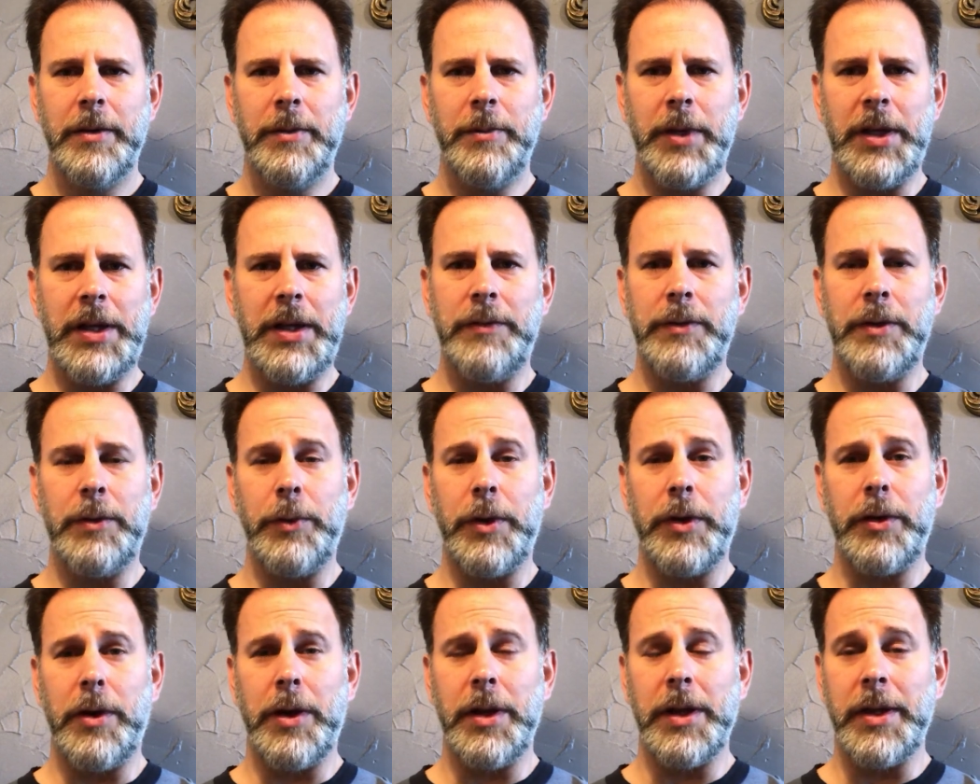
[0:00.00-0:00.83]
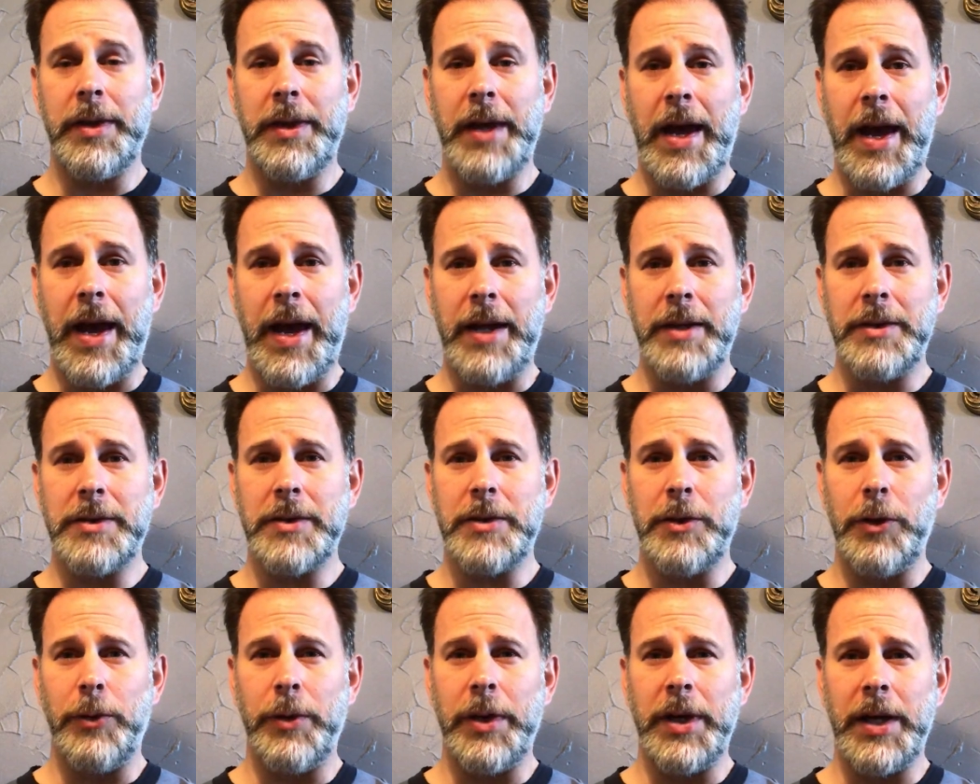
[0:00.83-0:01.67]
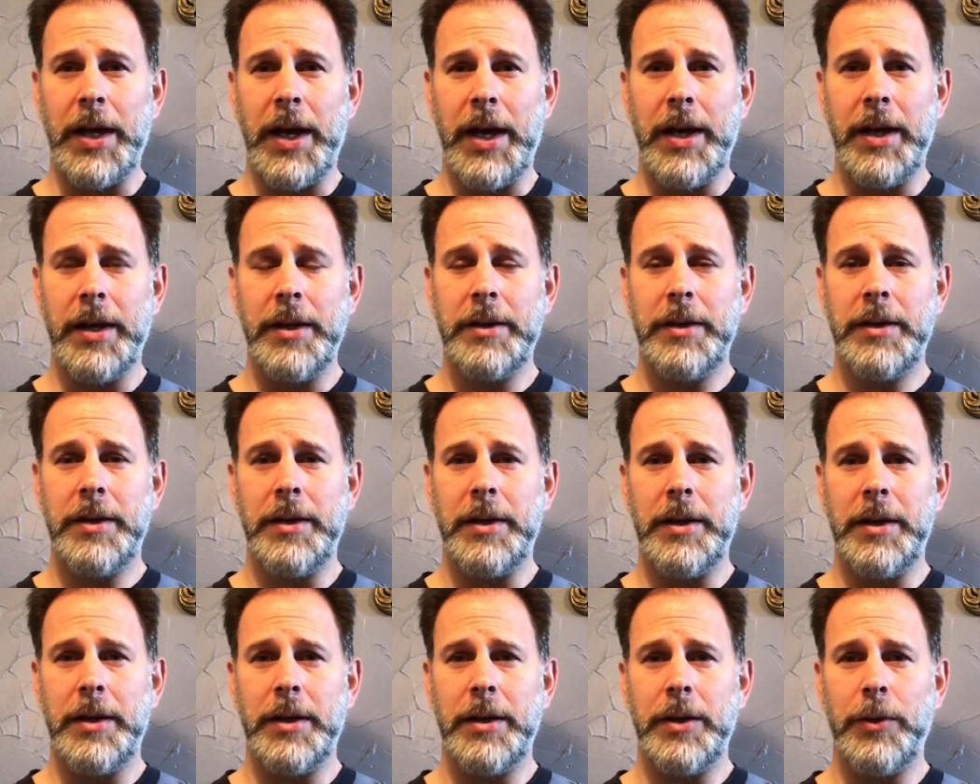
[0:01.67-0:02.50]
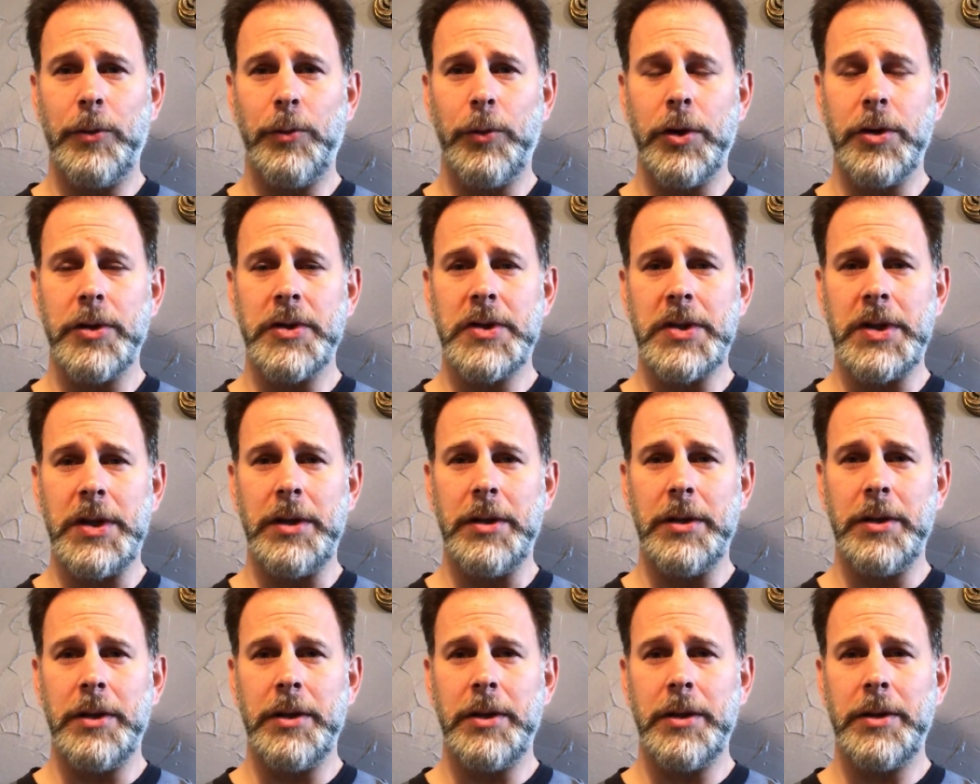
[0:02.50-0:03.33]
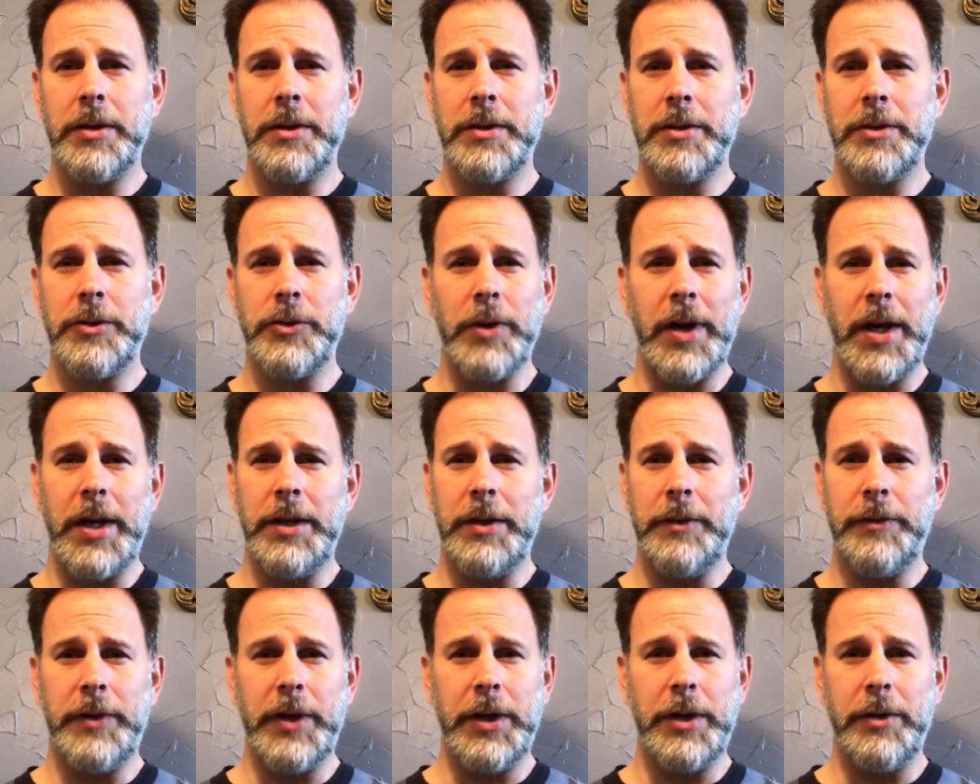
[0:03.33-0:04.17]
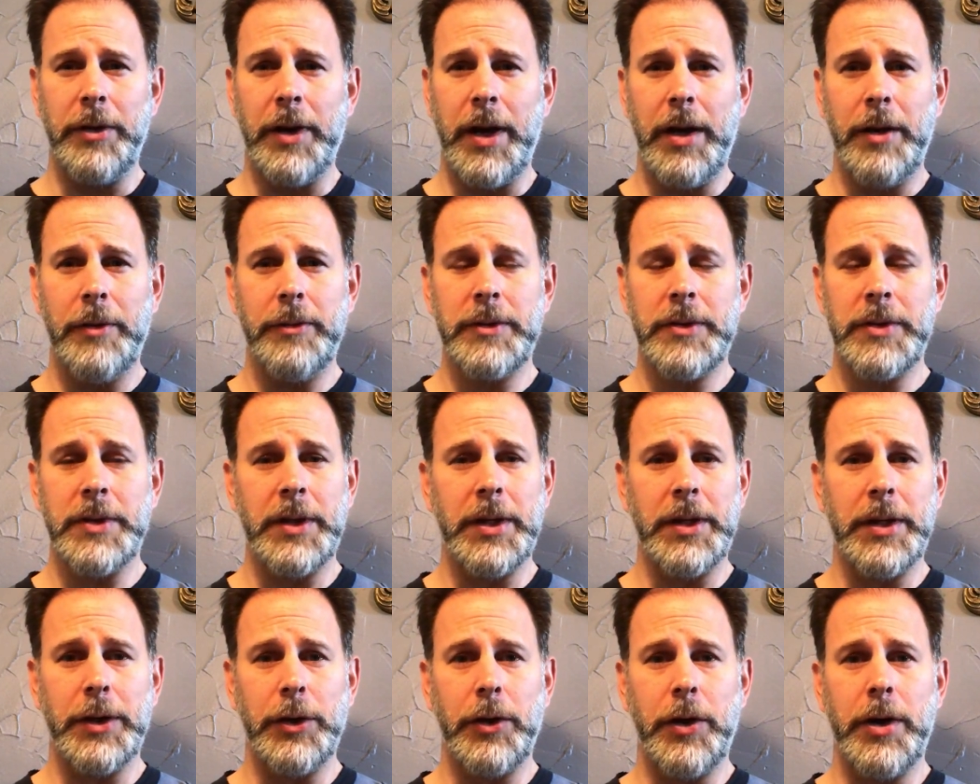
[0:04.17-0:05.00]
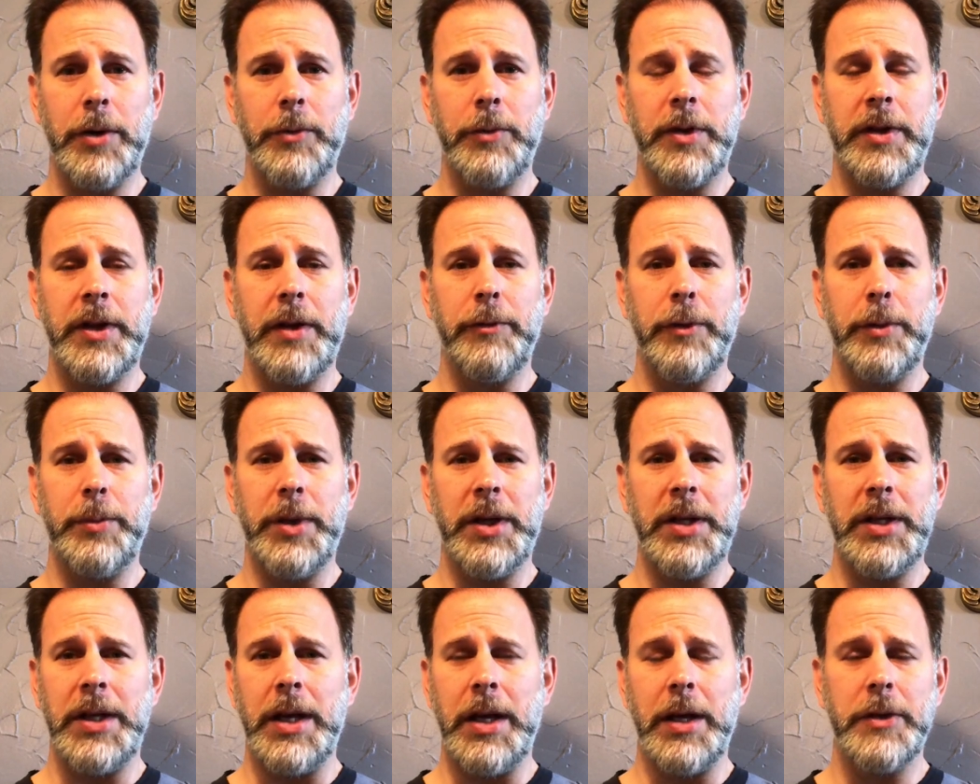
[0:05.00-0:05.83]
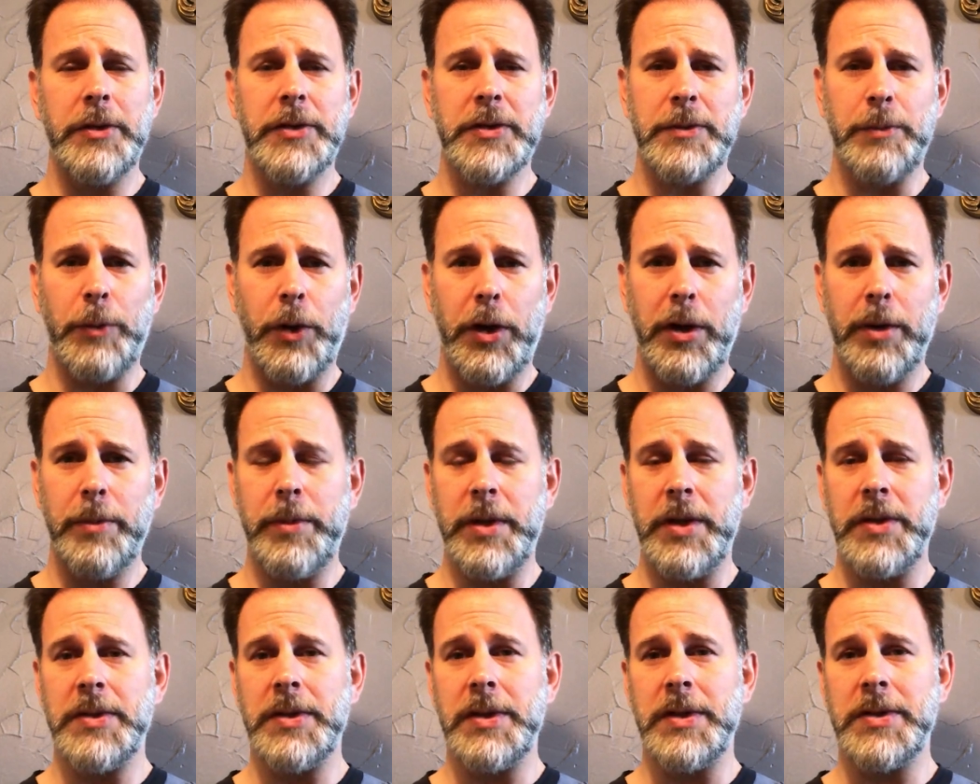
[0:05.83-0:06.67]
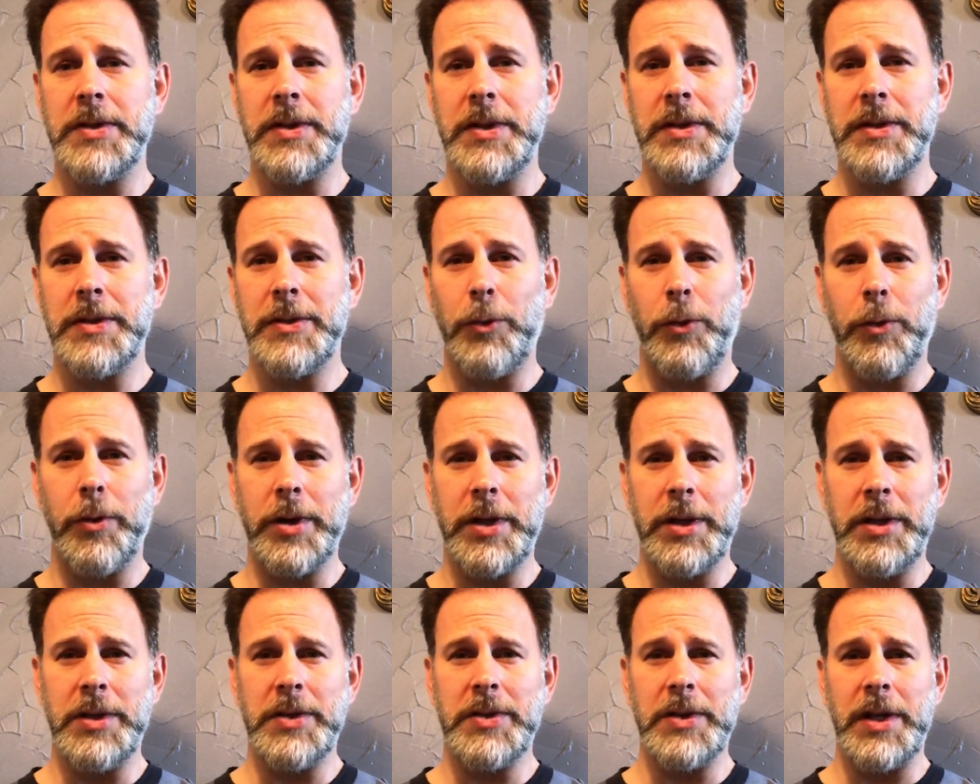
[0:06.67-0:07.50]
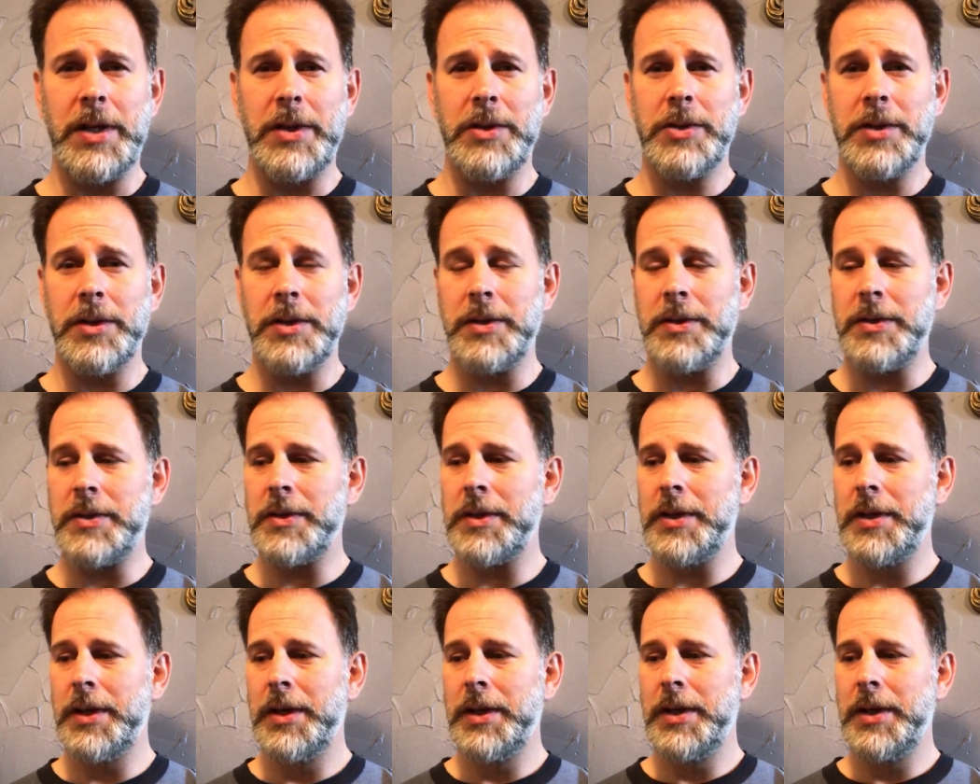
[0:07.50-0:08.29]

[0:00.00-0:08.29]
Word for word: But even with all of that going on, uh, we're still trying to figure out, uh, along with everybody else, small businesses, organizations,